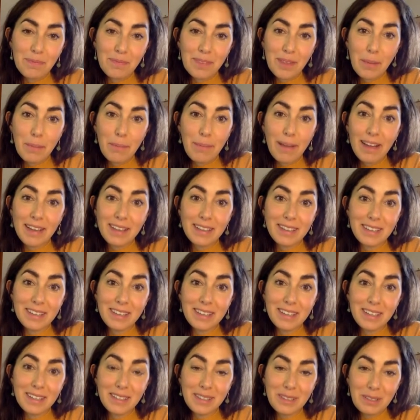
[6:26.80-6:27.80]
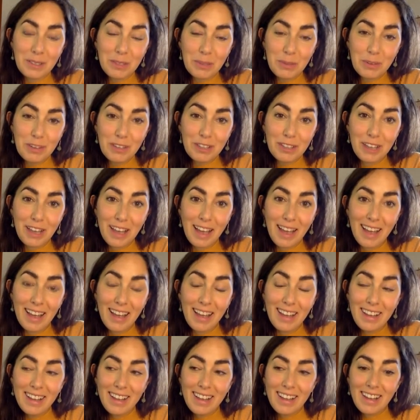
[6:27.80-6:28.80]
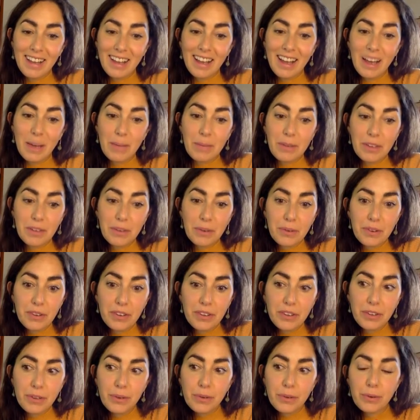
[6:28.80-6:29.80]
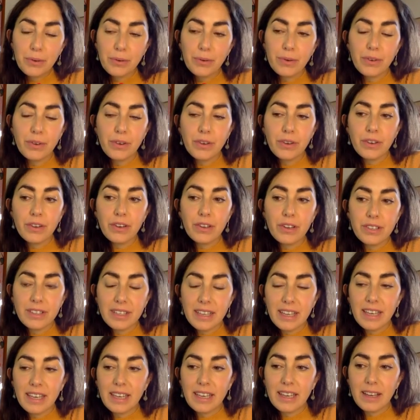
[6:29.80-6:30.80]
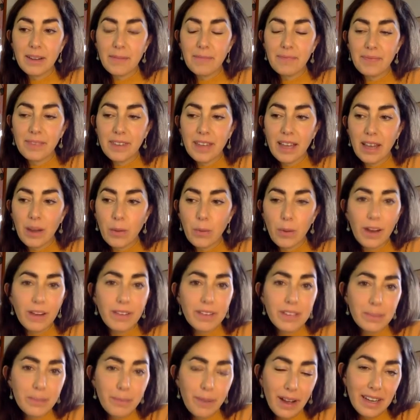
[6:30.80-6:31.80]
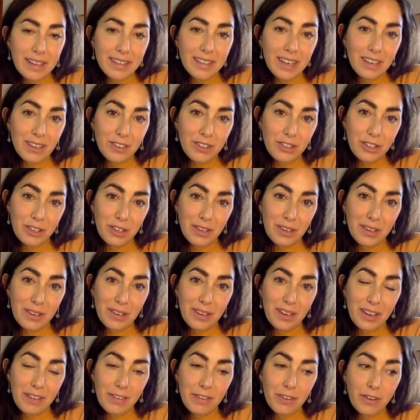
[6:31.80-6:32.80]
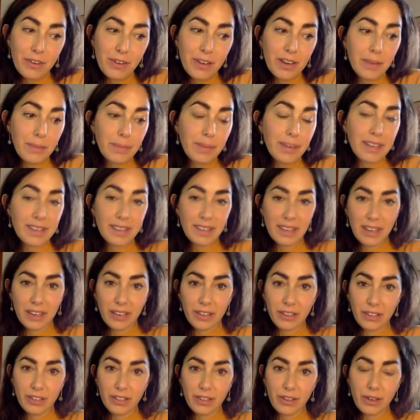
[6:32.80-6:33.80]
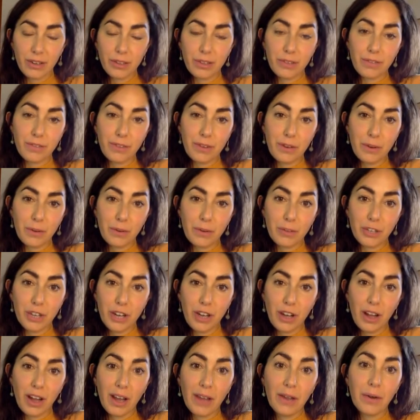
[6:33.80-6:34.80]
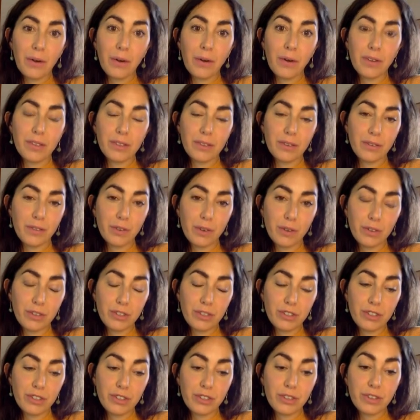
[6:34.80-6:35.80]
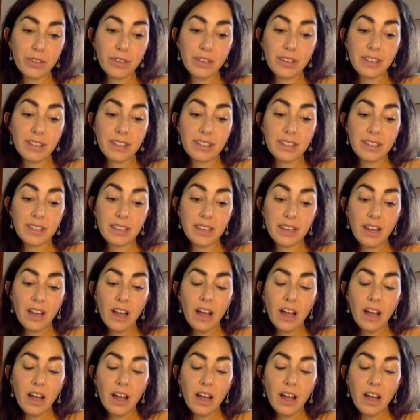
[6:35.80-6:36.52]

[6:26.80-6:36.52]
mad existence we share. But you're going to see, where is my attention? If you're in a meeting and you start to feel shy or self-conscious, you can consider,